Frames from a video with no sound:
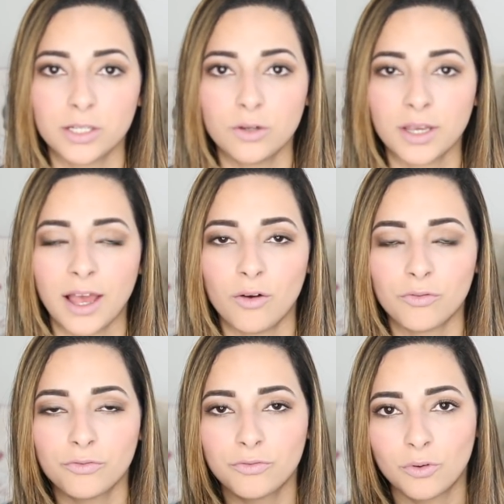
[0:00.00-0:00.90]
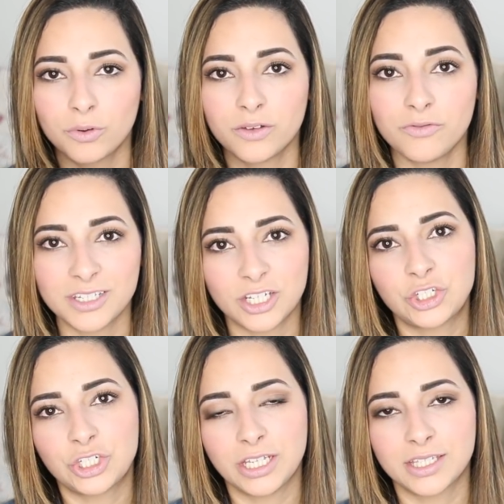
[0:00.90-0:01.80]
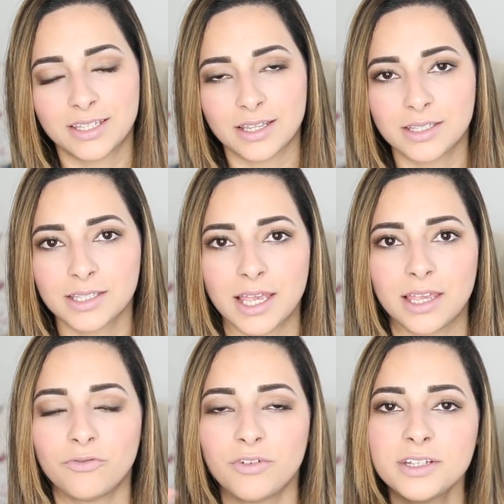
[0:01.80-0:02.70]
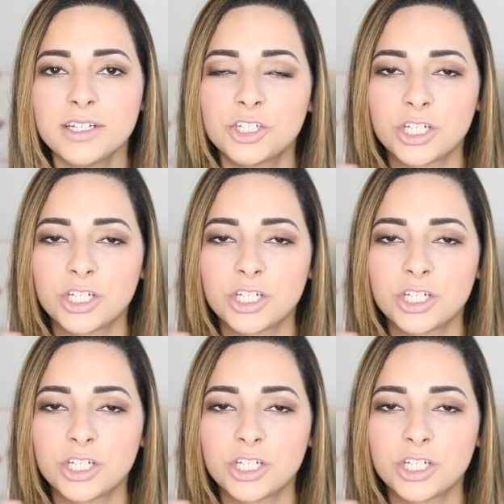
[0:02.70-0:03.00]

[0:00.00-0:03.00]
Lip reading: look out for the fitted sheets that say fitted